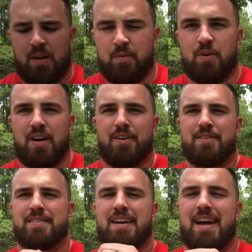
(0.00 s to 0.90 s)
Well,
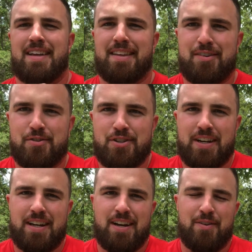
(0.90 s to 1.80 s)
hey, thanks for
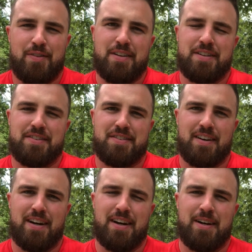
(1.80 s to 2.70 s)
checking out this
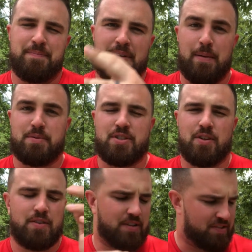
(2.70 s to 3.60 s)

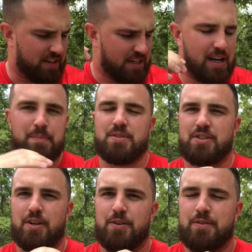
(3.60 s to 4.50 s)
episode, the second
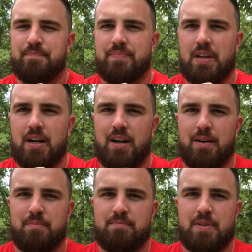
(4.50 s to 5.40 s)
episode
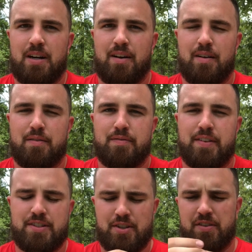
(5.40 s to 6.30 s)
of
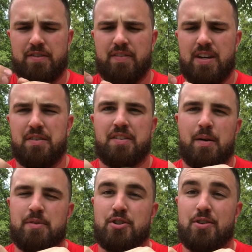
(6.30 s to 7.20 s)
a series of videos that
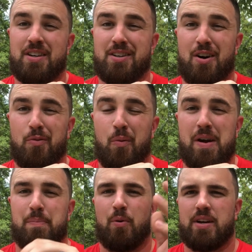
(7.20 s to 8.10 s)
I've been shooting called
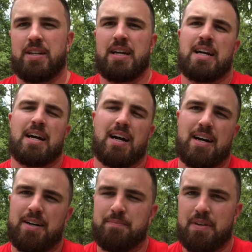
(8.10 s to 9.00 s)
Waypoint.
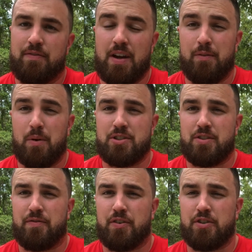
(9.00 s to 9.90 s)
If you haven't watched
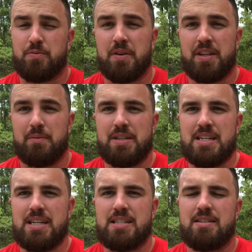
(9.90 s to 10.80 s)
the first one that we
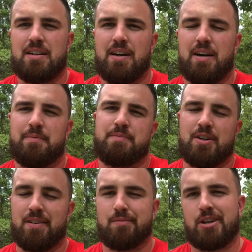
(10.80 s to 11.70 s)
did, you
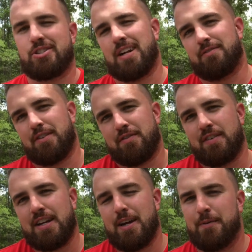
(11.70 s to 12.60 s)
can watch it after this
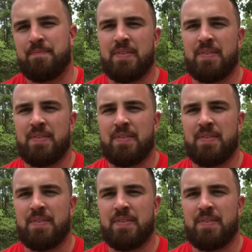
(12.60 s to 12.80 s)
video.